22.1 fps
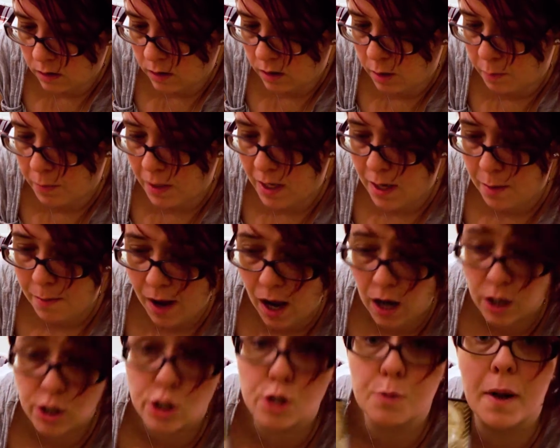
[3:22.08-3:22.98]
the mini
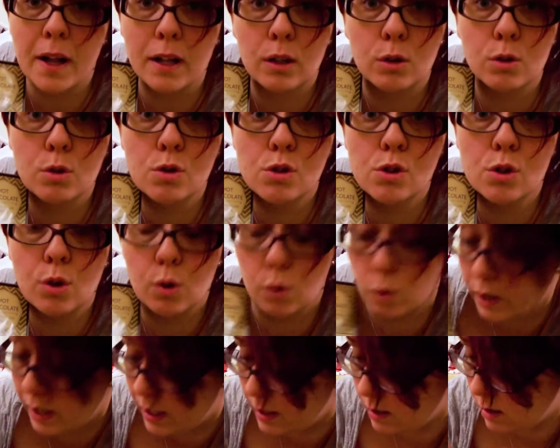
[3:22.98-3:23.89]
marshmallows to go
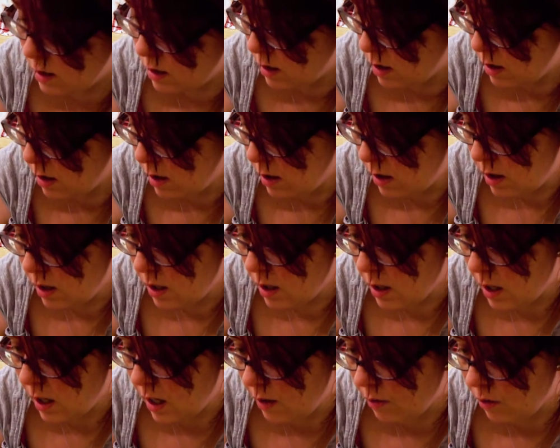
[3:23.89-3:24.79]
in,
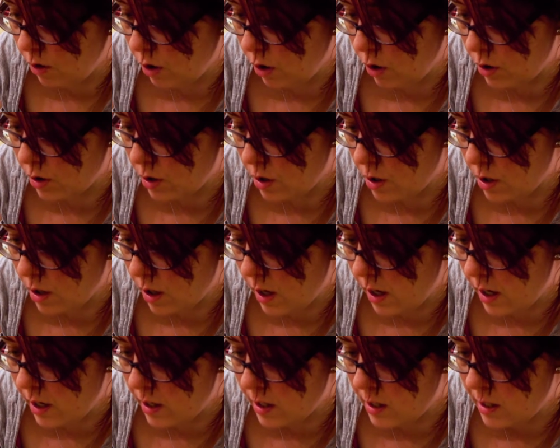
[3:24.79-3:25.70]
and I've got
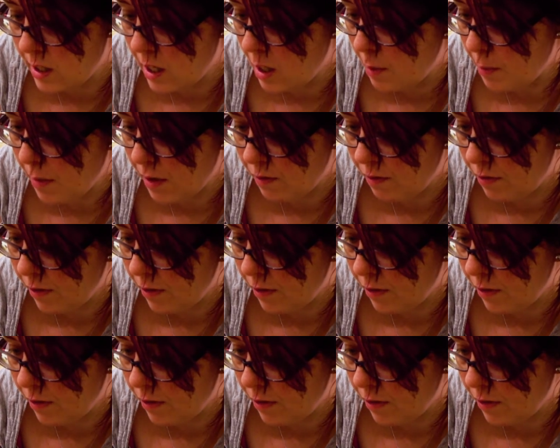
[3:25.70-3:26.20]
a cinnamon